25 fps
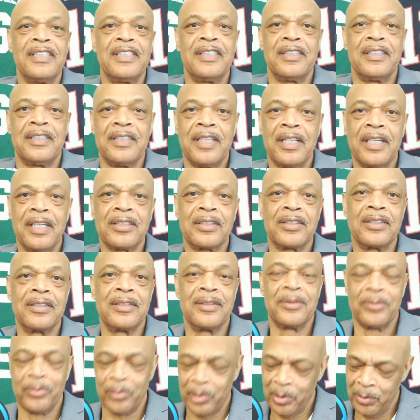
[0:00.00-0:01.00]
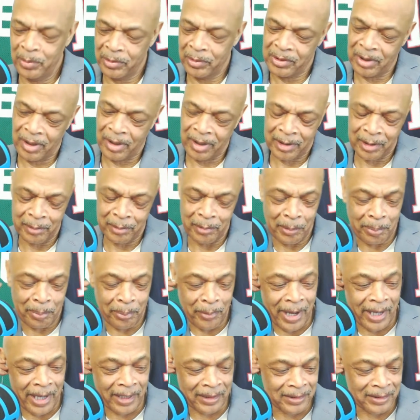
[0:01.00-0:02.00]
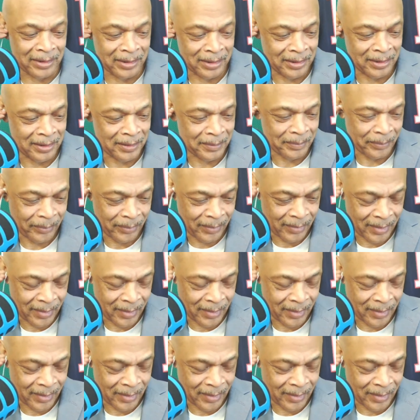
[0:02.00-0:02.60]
Yes, we were talking about practice,